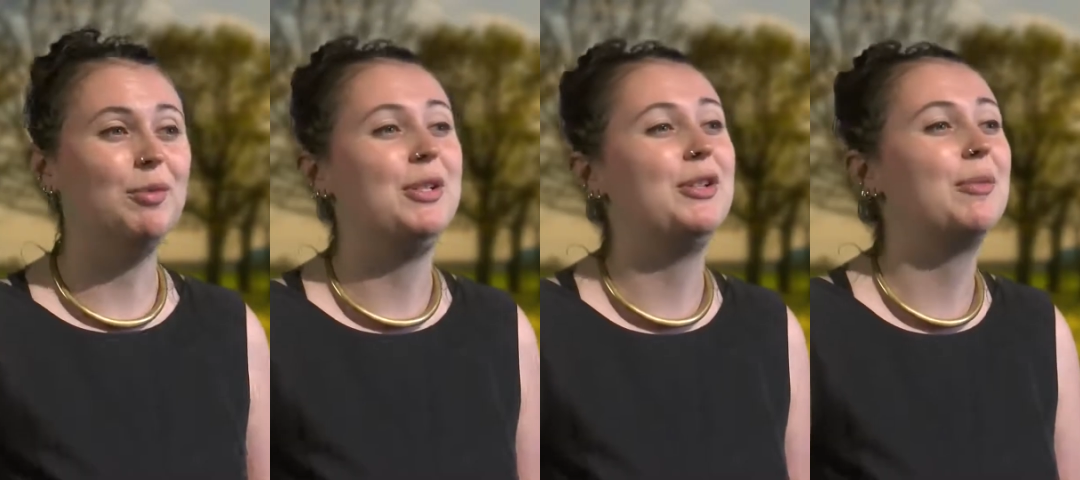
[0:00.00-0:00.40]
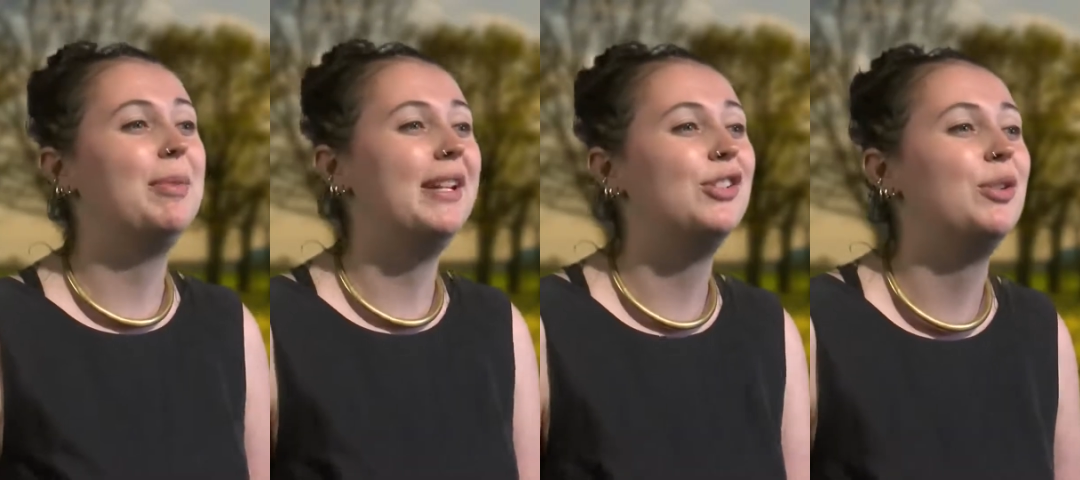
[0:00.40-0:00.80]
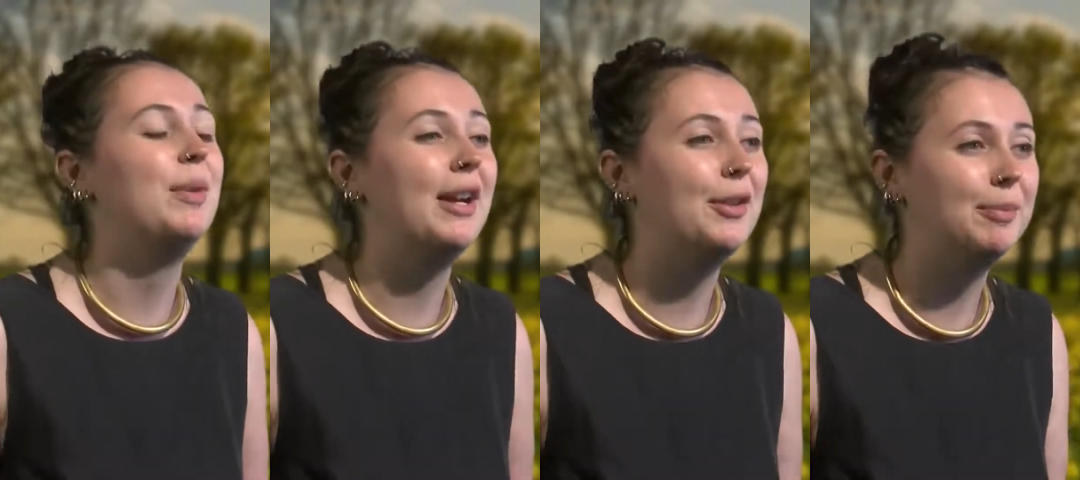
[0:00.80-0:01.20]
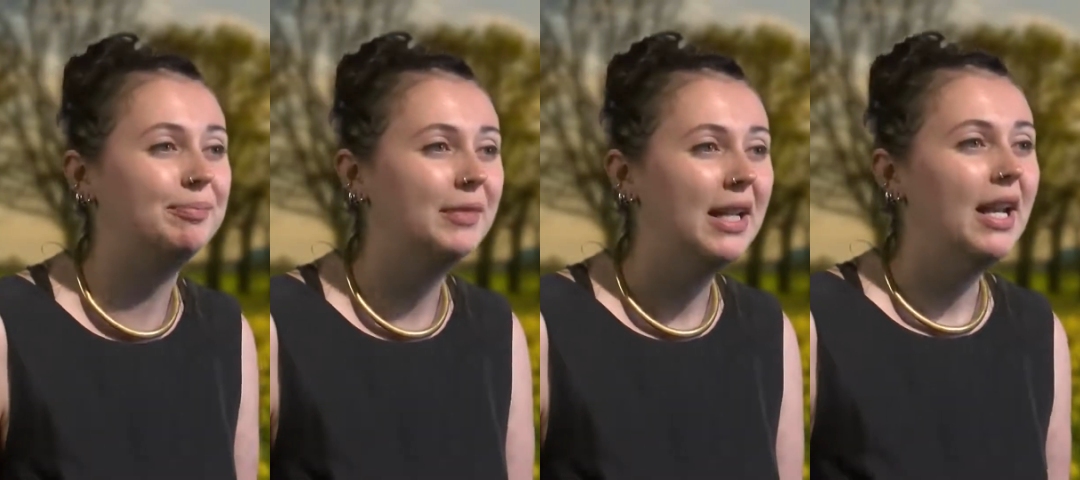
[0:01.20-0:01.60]
wouldn't be doing a PhD without them.
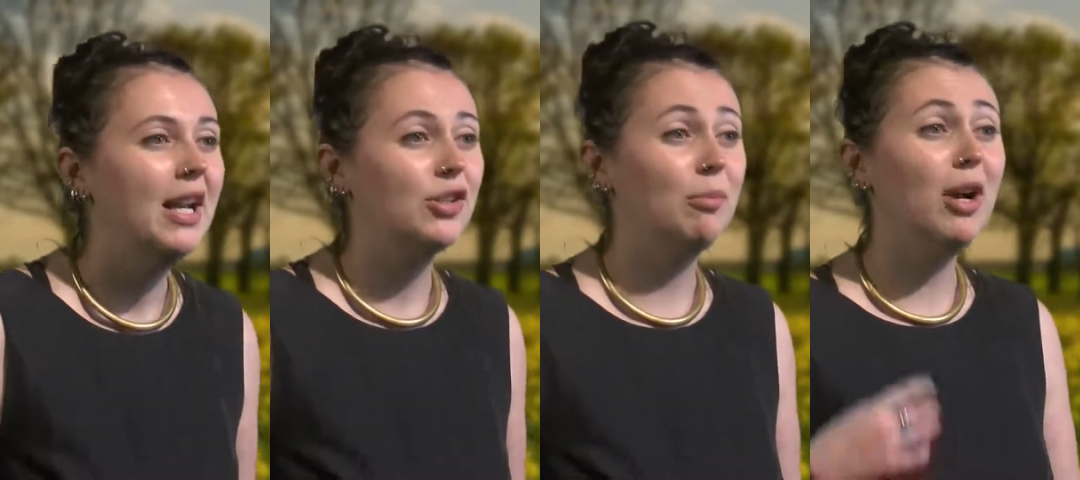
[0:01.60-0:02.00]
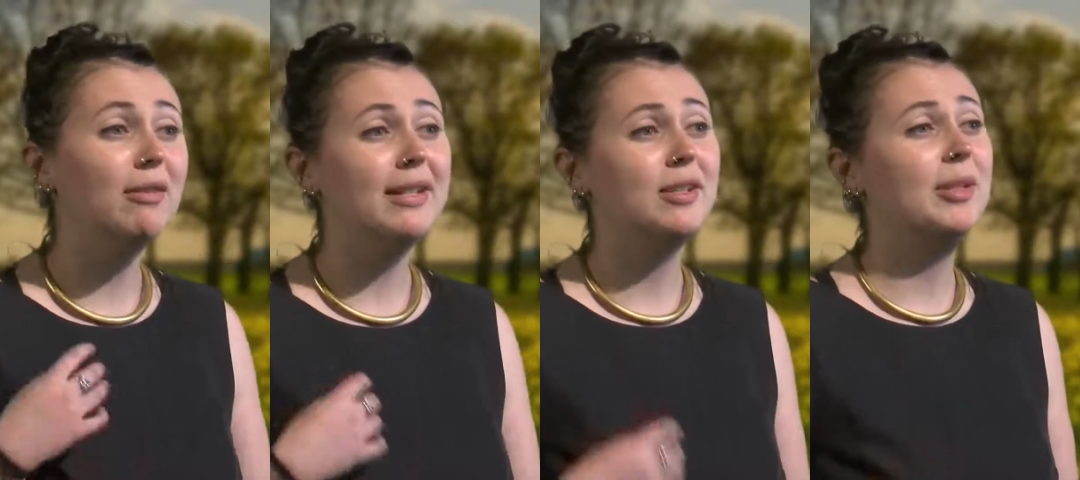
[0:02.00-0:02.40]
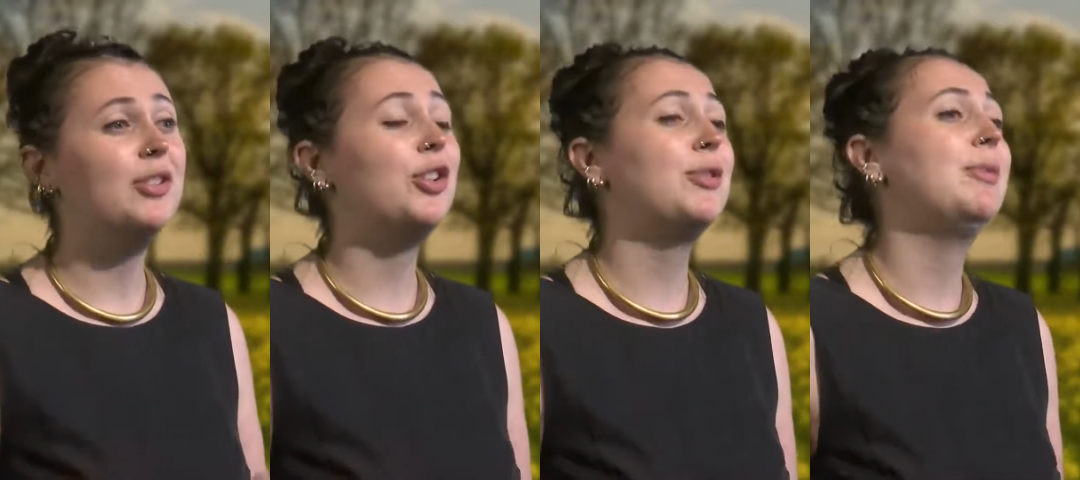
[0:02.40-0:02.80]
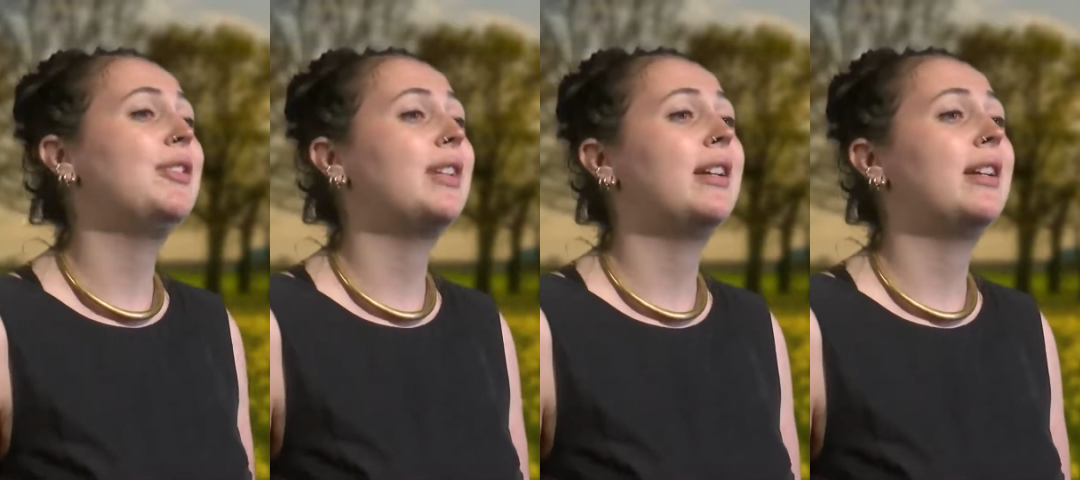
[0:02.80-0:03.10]
So my reasonable adjustments